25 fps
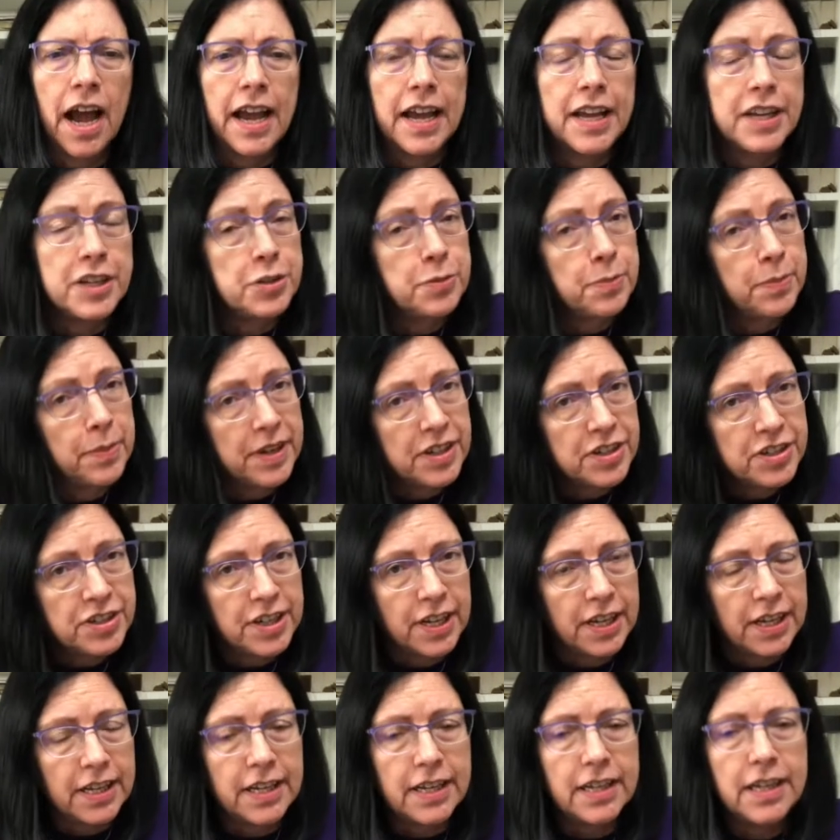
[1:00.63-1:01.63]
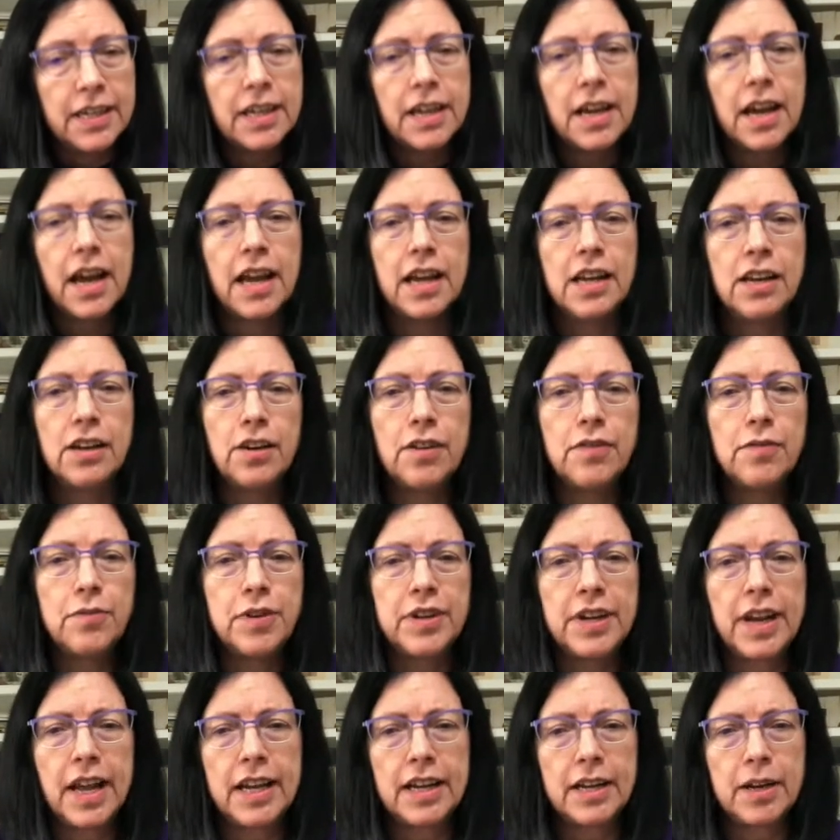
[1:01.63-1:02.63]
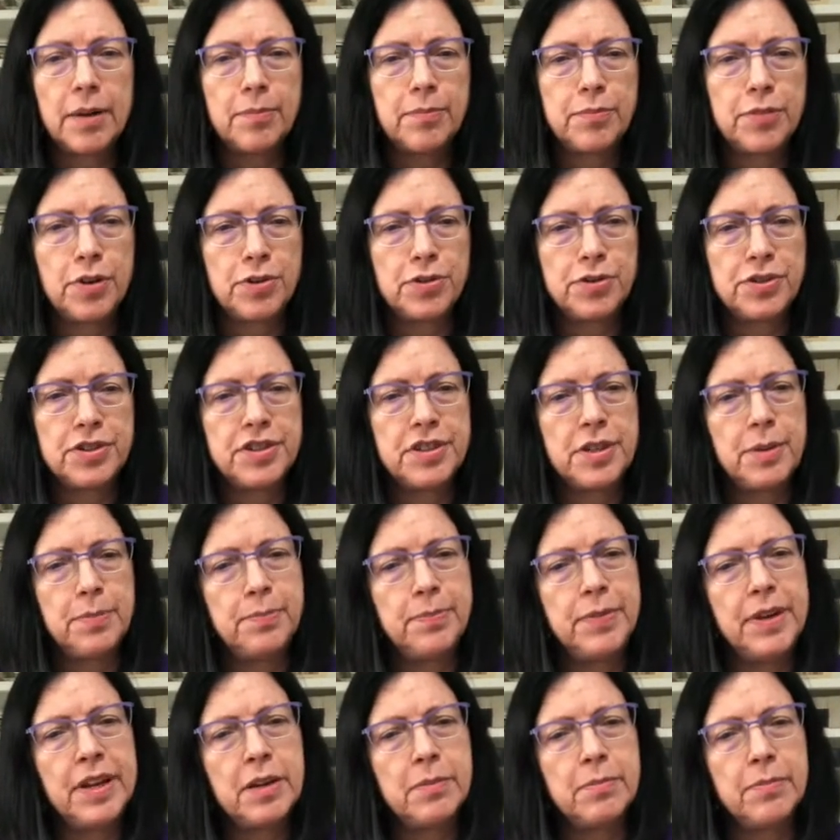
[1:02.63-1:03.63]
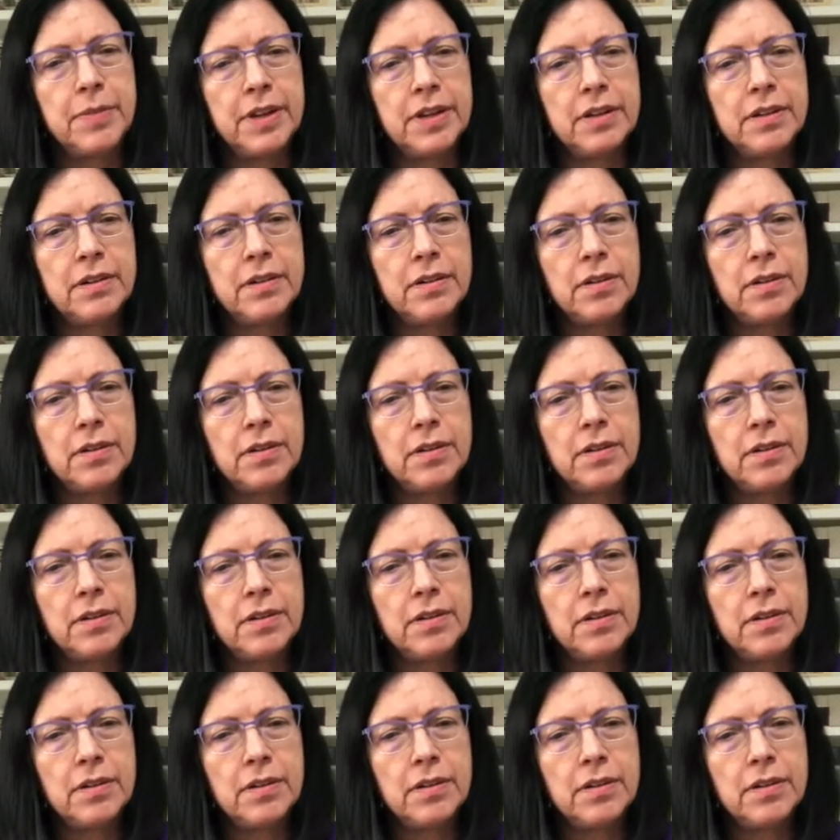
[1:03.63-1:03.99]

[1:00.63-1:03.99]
Especially, I love when I can process the pigment